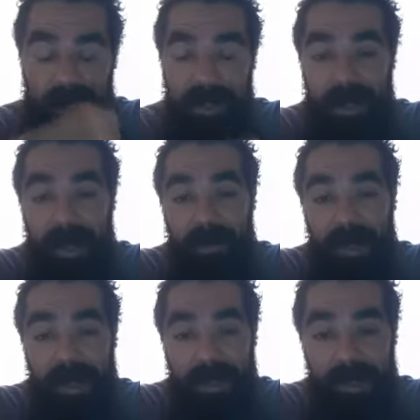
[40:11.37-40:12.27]
in the
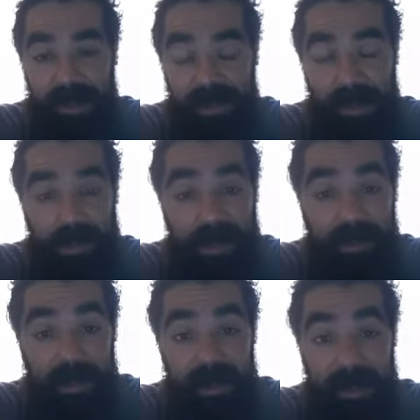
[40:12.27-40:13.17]
complex. And we were right
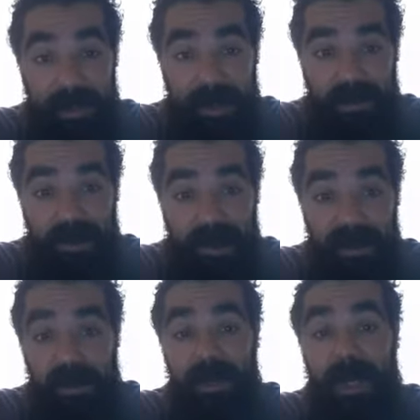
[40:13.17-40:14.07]
below them. And
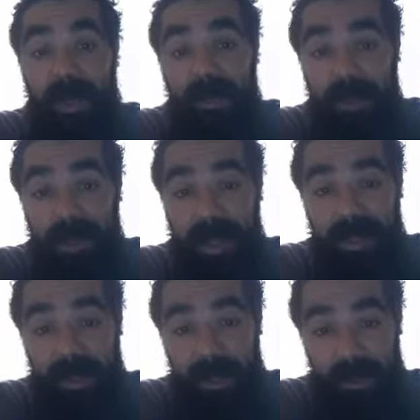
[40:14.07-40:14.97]
fucking their daughter was
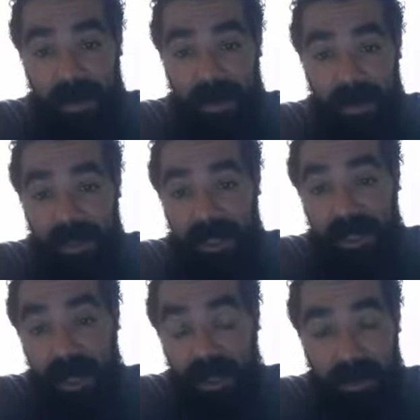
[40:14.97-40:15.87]
locked up. And
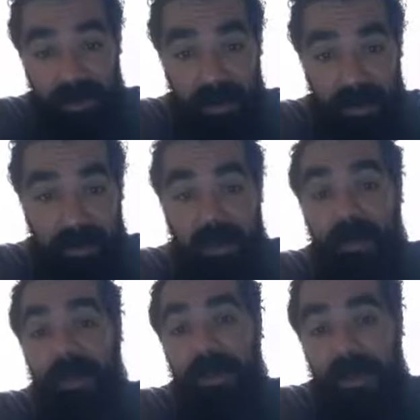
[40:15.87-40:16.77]
she'd call our phone and we'd
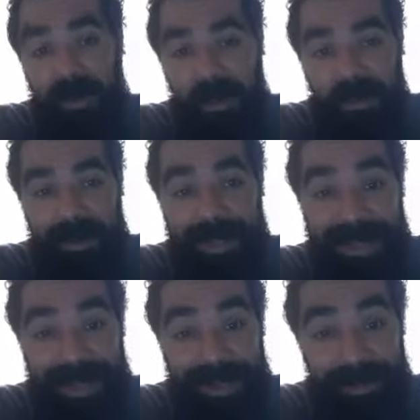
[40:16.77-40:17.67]
run the phone up. We'd be
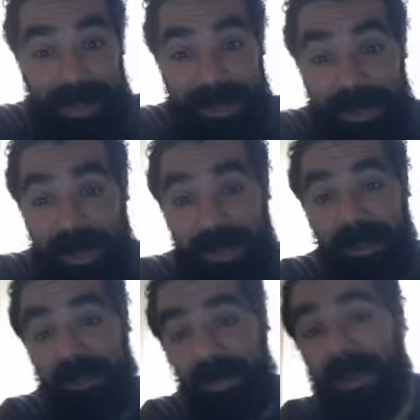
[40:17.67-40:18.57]
like, inmates
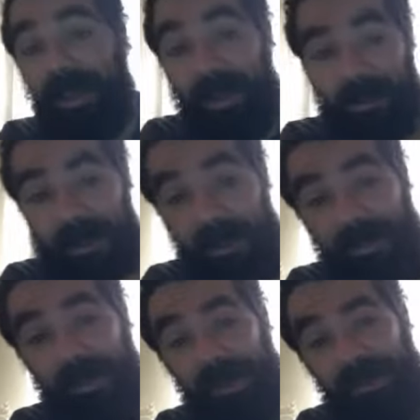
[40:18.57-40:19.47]
calling. Run the
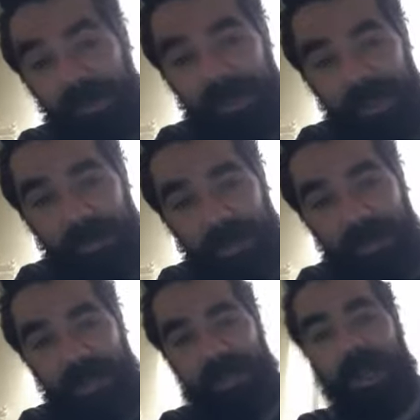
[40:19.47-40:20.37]
phone up. It would come
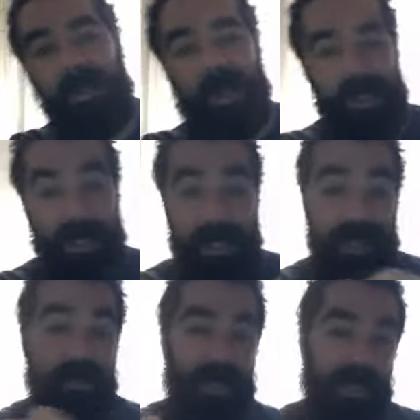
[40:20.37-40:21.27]
up on the caller ID,
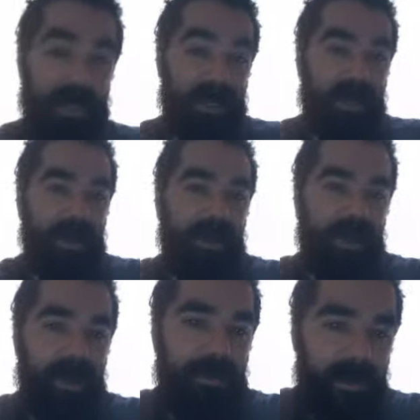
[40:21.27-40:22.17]
inmate.
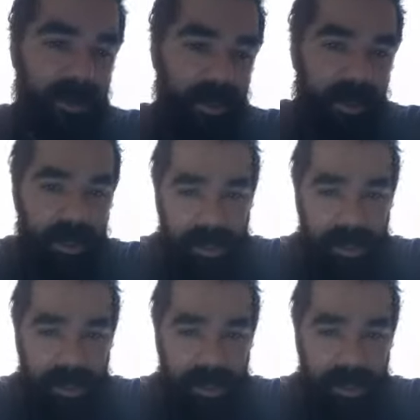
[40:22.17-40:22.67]
I'm like, fuck.